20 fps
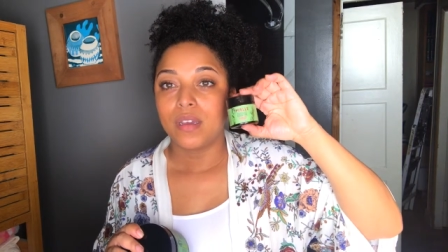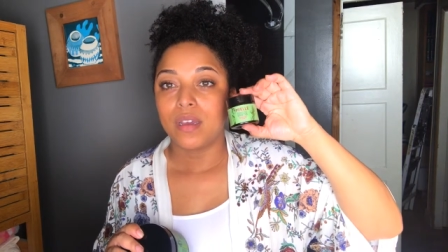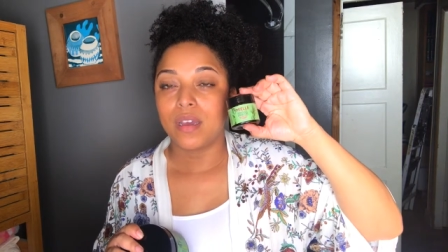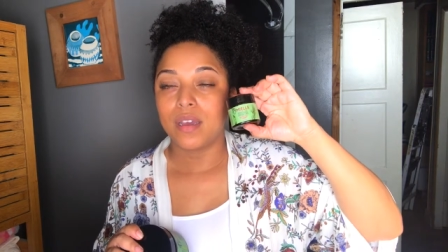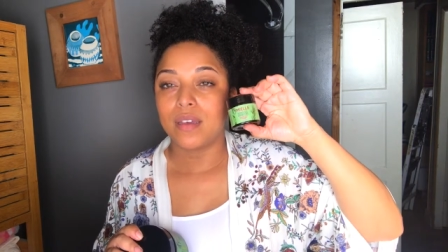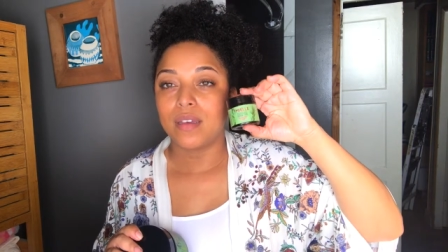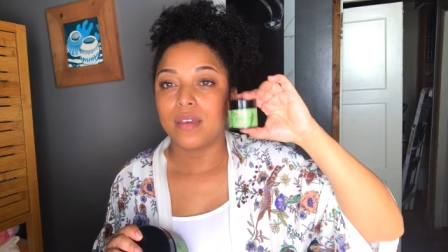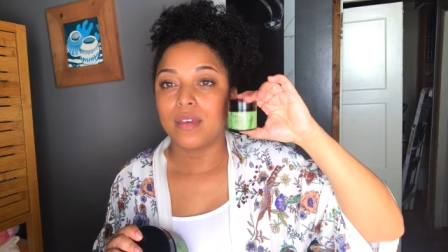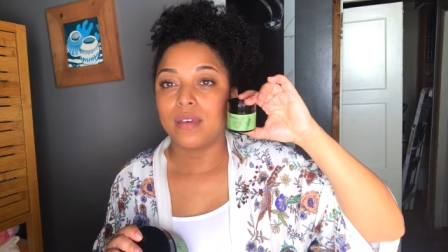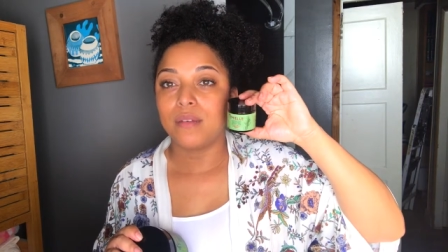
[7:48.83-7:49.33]

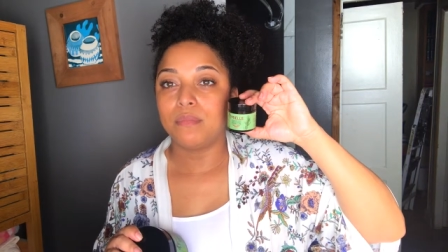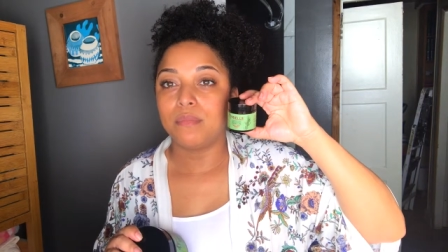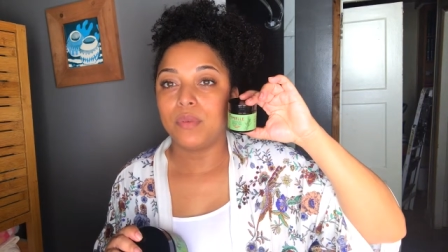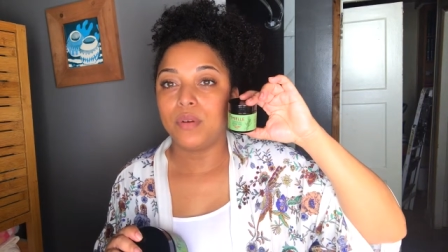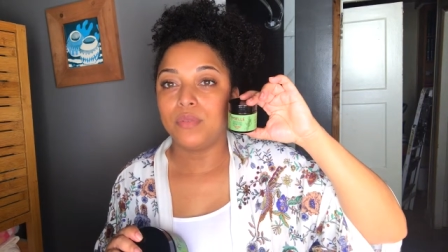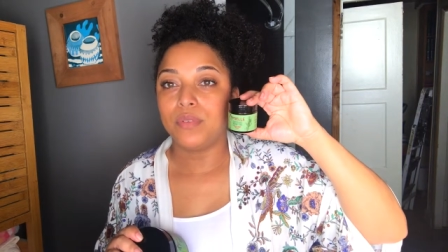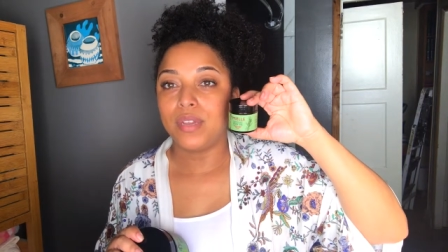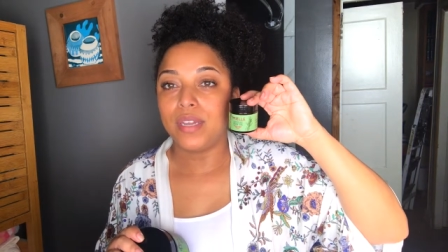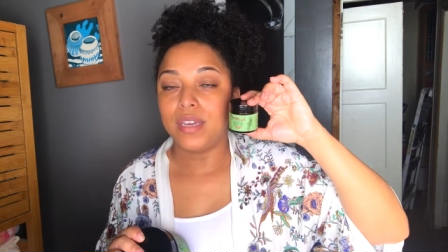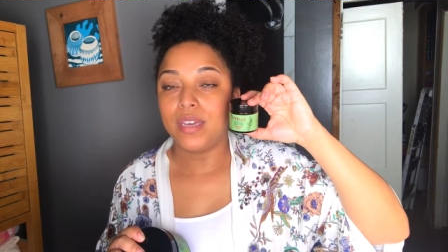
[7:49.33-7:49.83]
uh,
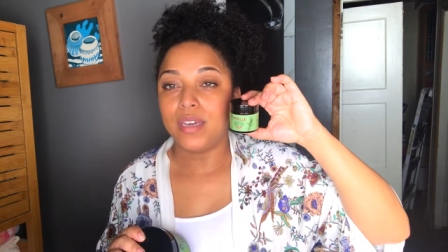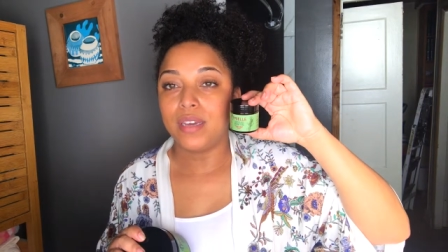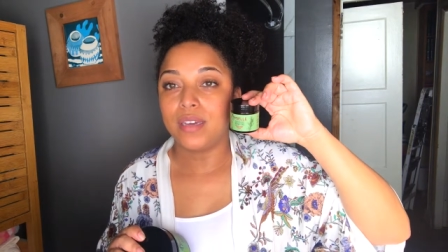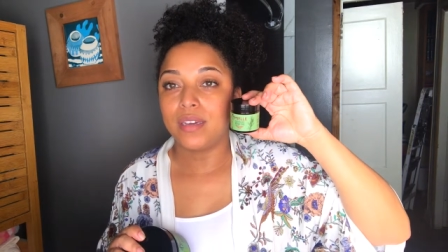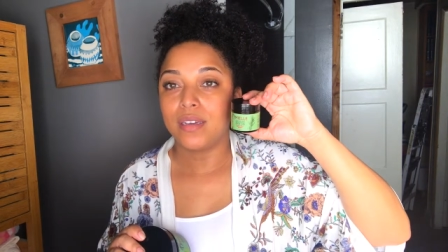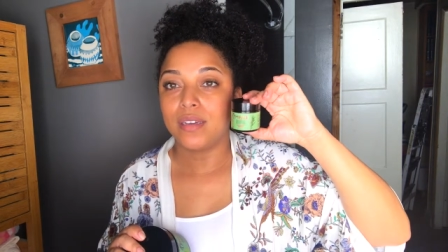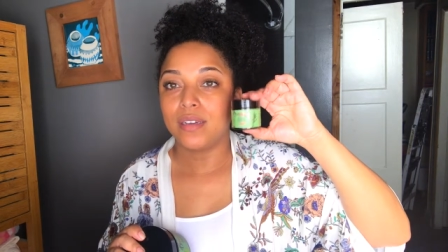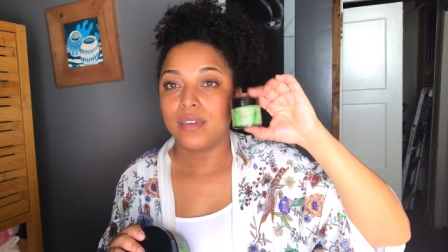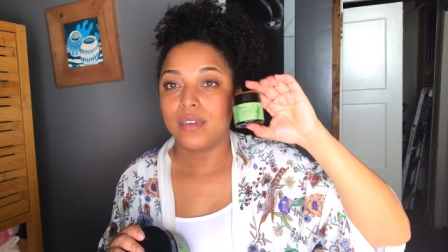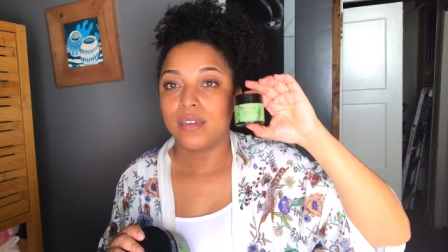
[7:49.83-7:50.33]
Monique
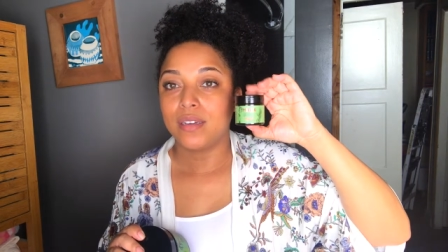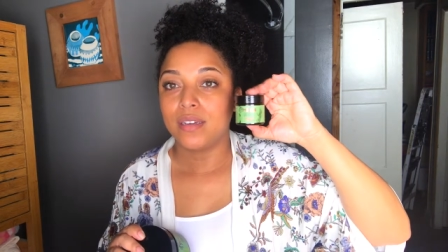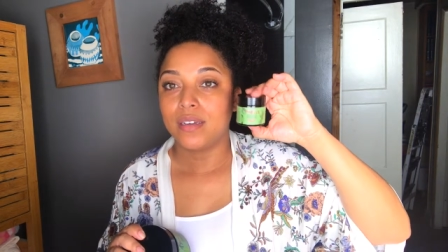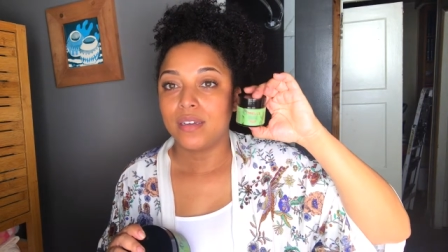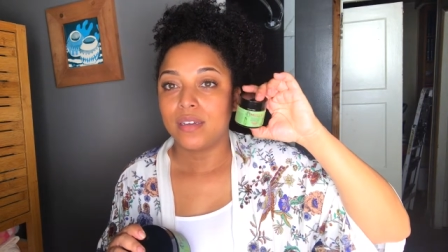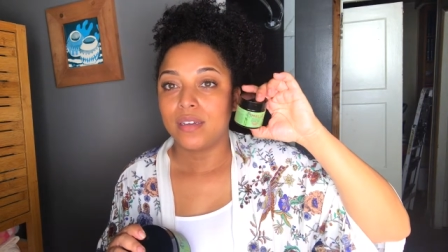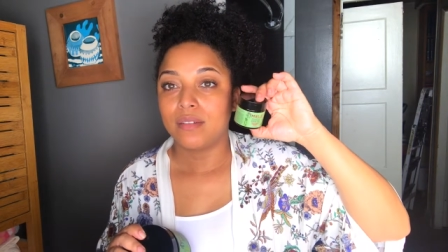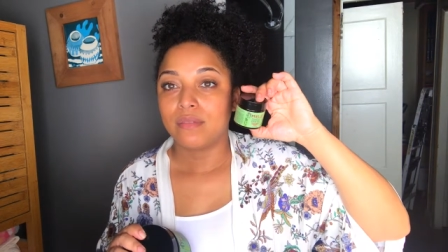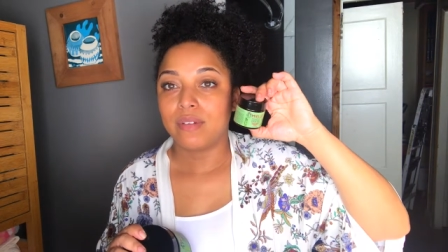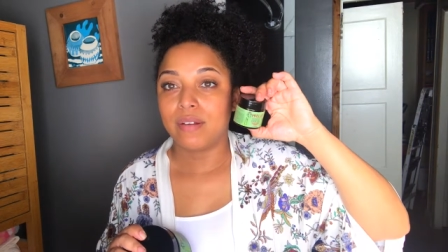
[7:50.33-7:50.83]

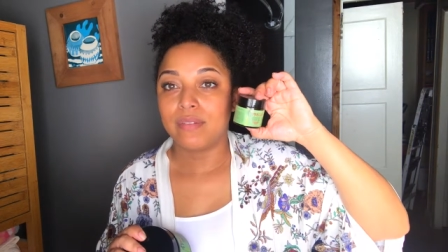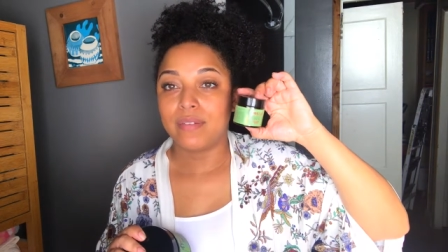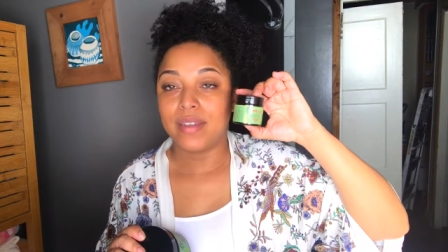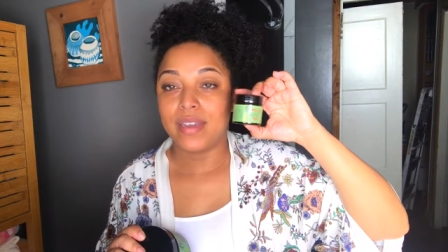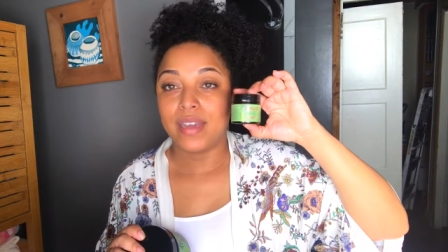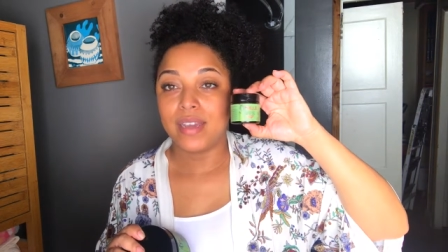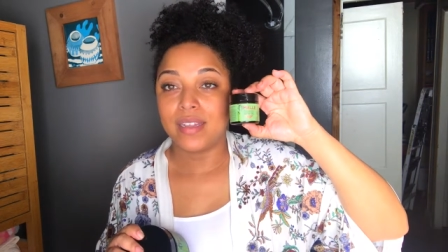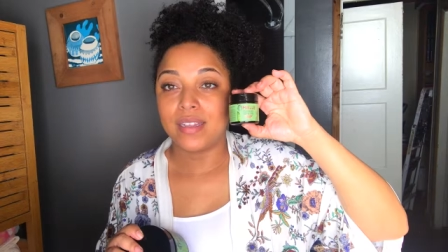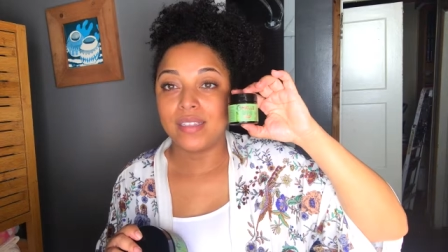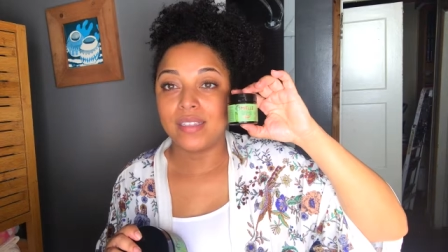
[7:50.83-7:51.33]

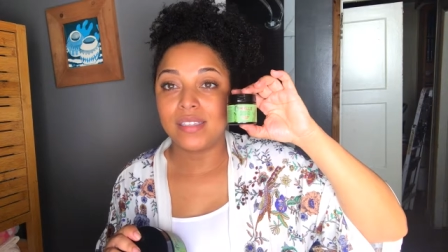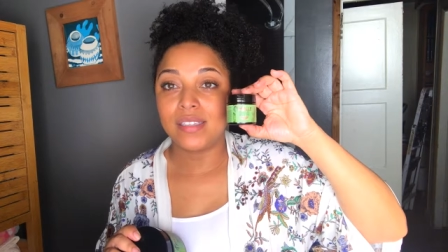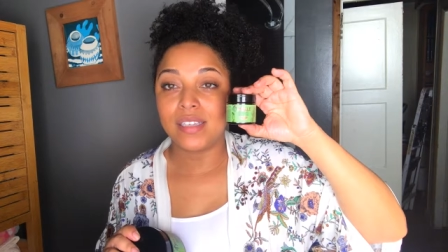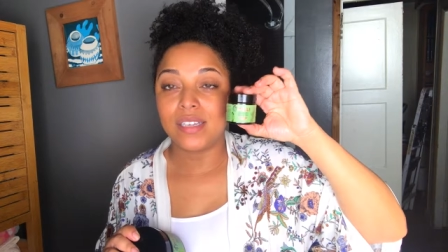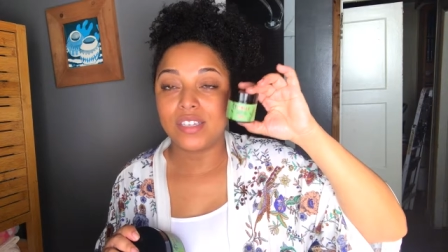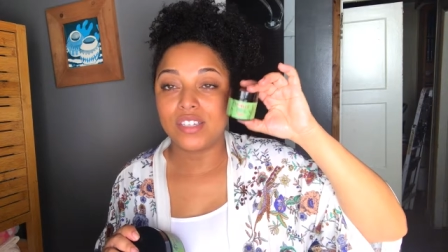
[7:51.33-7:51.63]
Rodriguez.